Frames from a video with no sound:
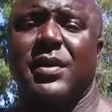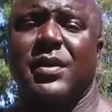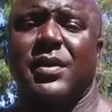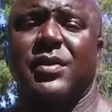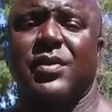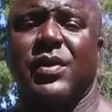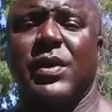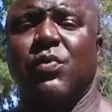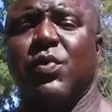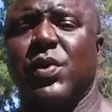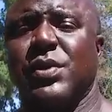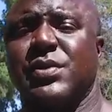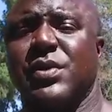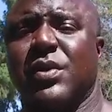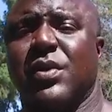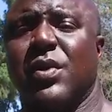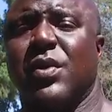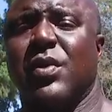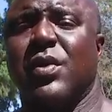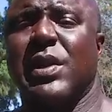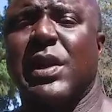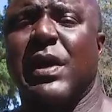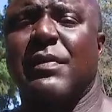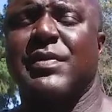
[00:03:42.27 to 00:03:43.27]
So he went to the
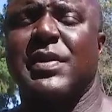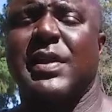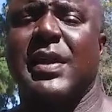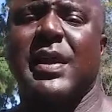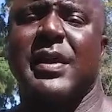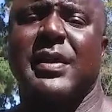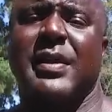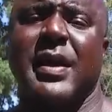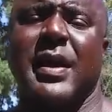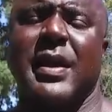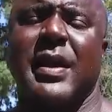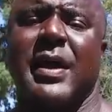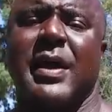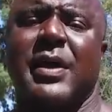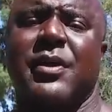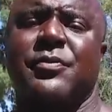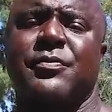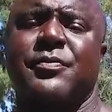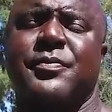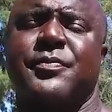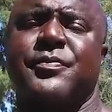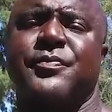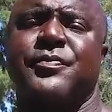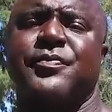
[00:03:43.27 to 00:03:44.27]
hole after that, got out,